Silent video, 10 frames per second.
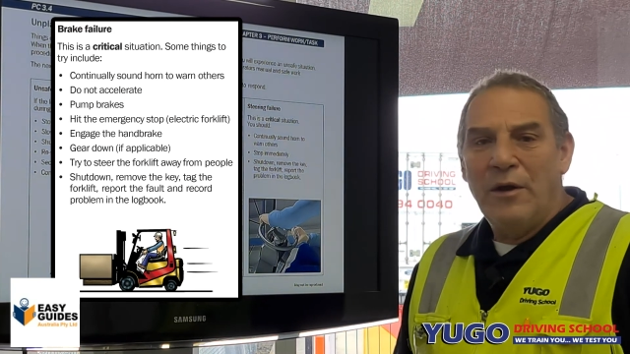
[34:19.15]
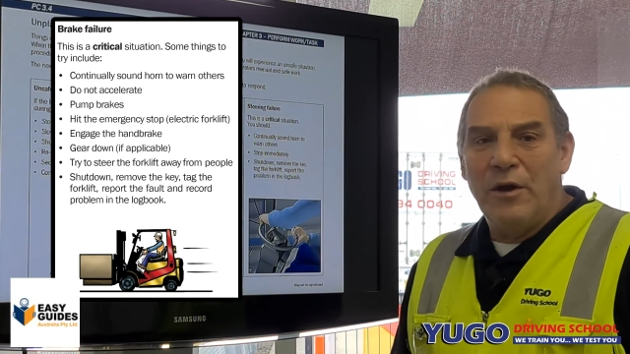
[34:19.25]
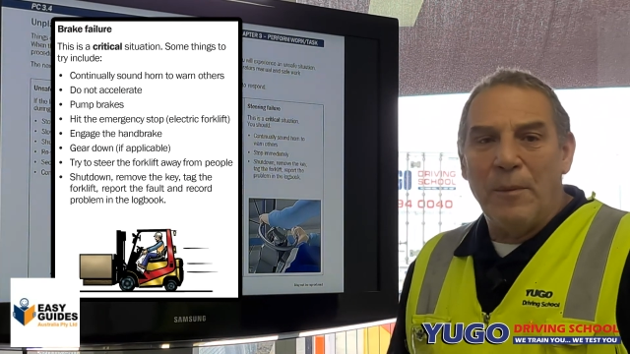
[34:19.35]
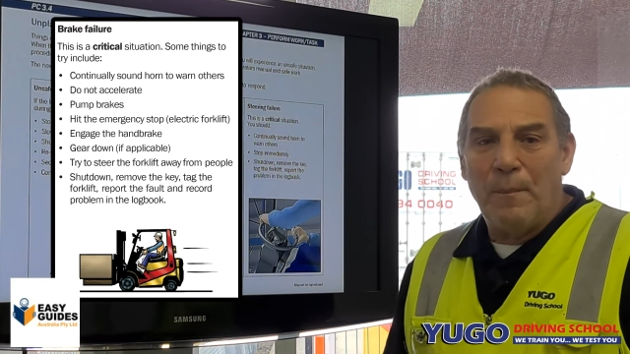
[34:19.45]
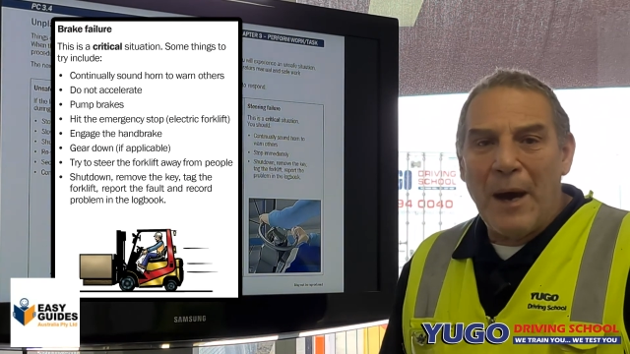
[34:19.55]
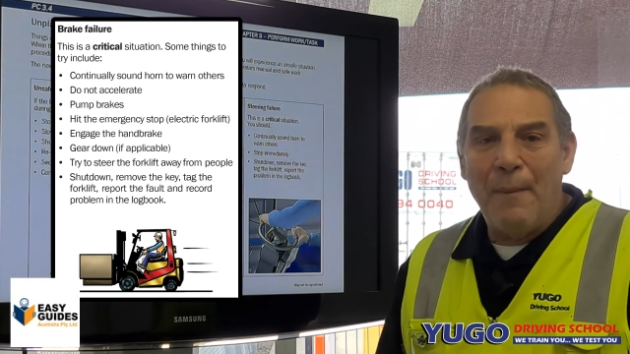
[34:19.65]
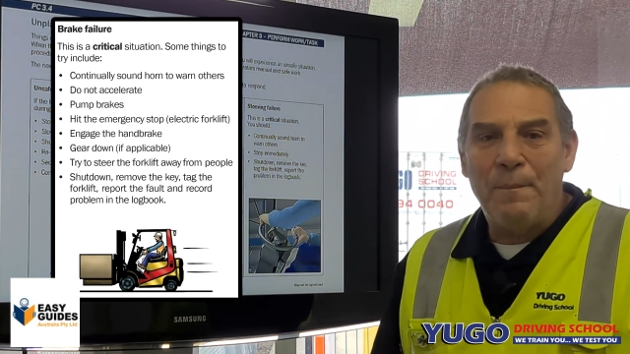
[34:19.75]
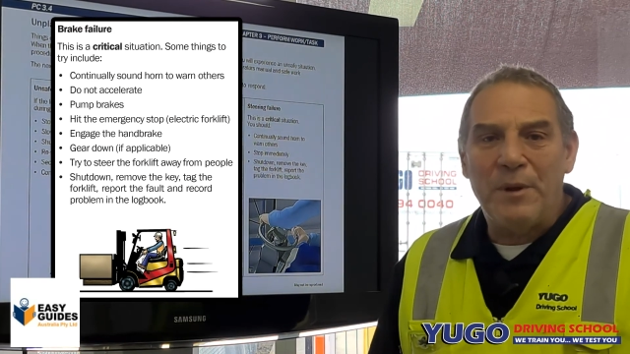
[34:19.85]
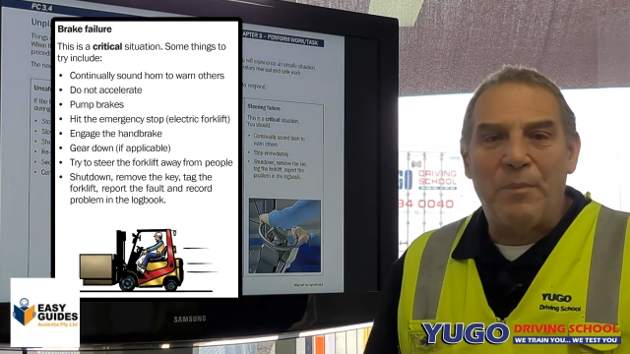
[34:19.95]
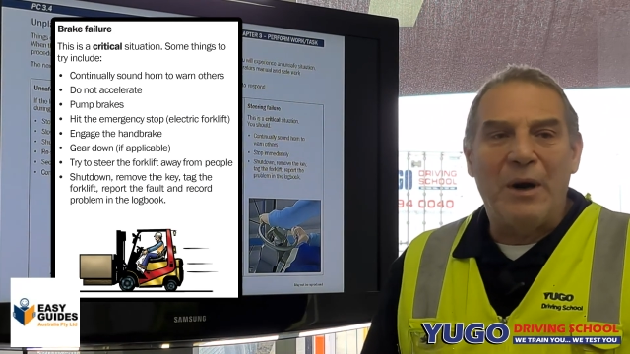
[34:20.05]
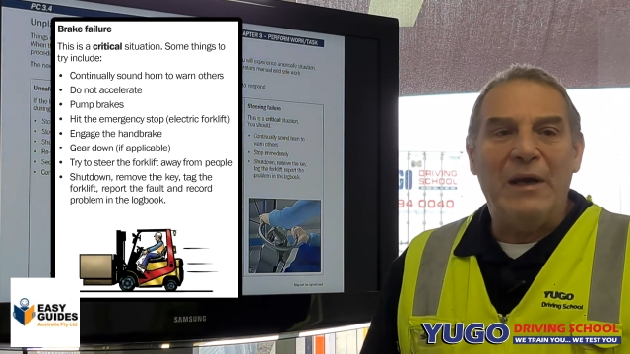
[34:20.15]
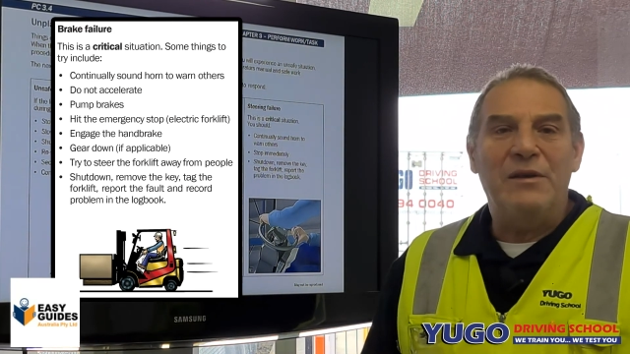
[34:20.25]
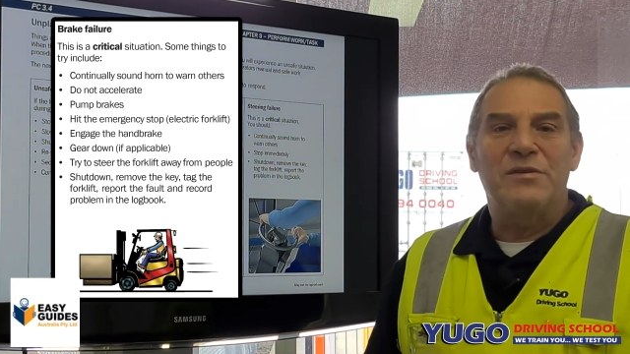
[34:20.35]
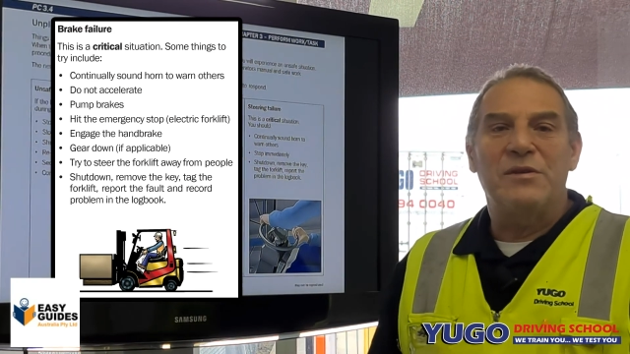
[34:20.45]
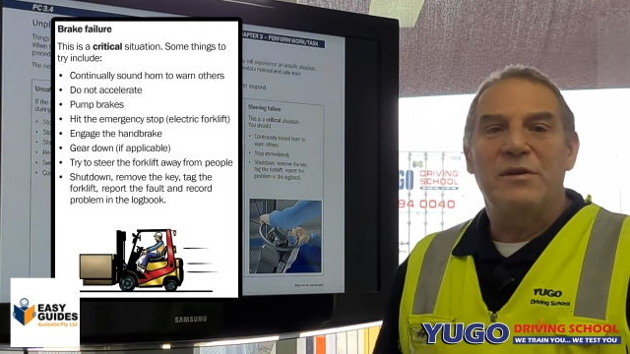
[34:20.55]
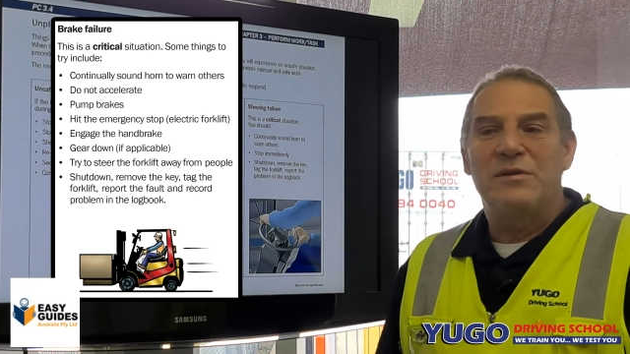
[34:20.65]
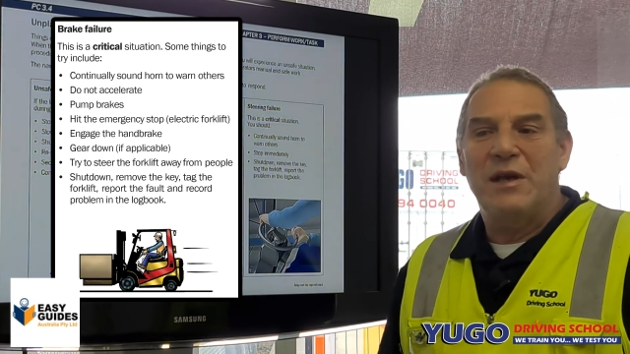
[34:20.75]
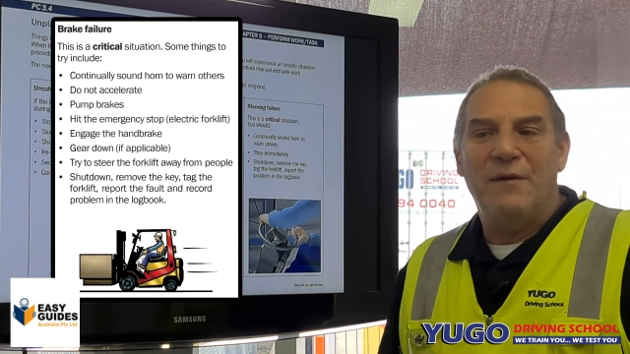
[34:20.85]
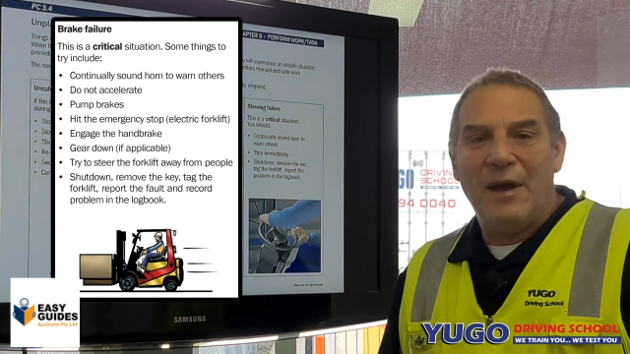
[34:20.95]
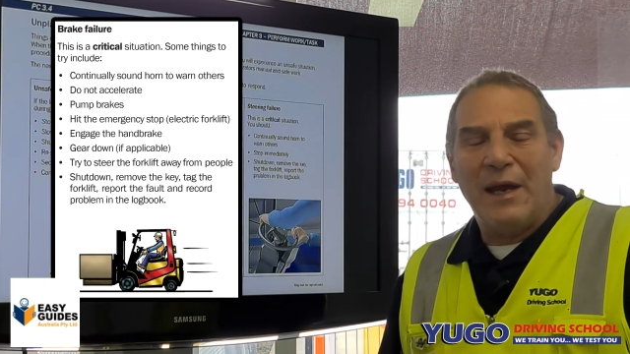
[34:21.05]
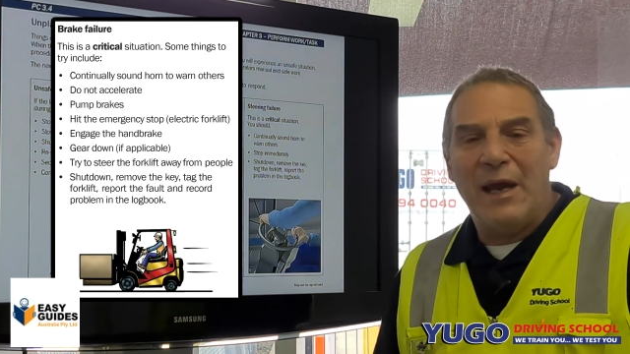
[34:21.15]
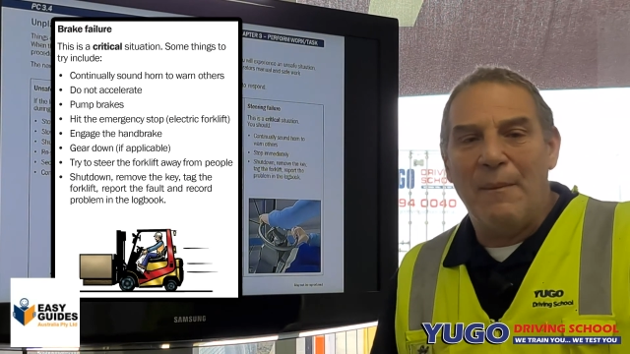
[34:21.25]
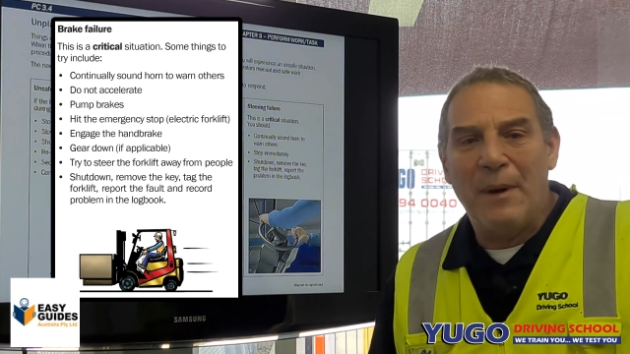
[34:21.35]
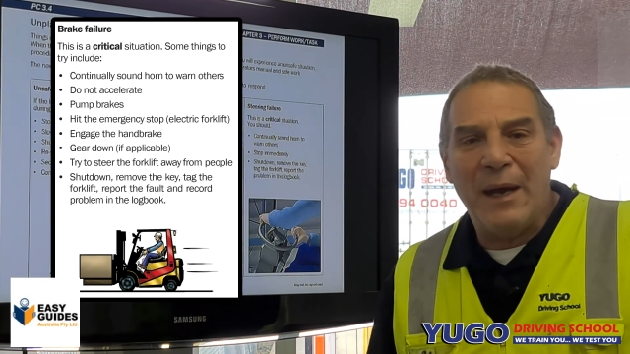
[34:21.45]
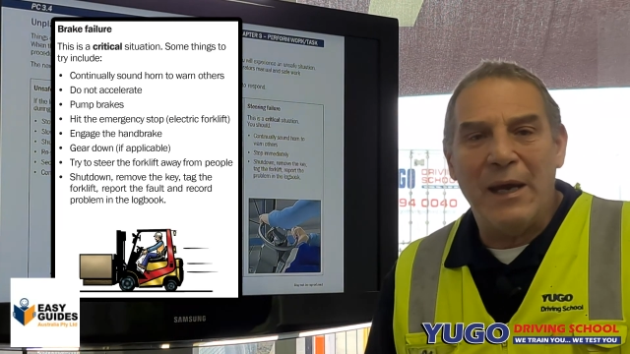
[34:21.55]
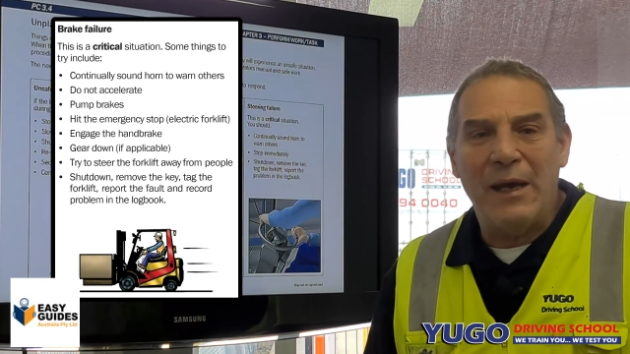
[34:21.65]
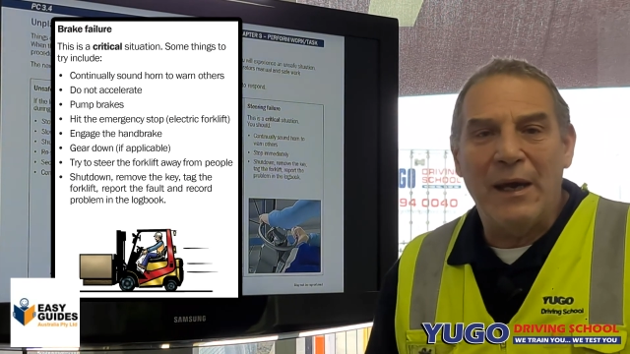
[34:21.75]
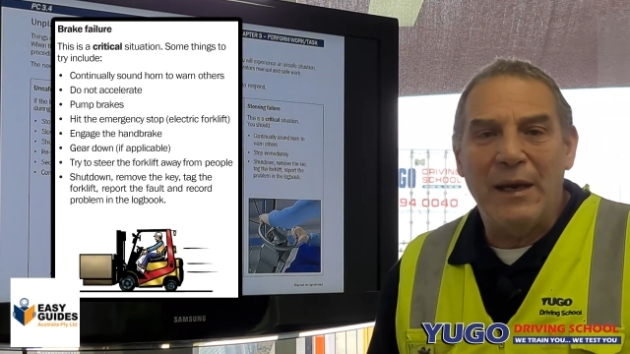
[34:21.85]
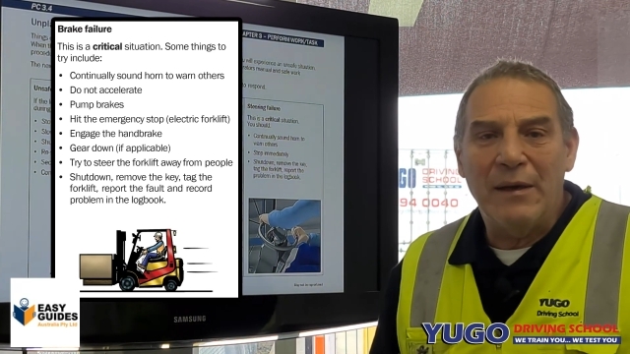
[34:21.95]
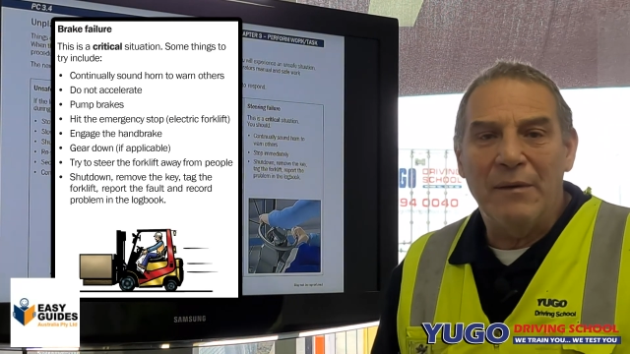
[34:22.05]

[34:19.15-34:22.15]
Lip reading: You can pump the brakes, see if they come back again.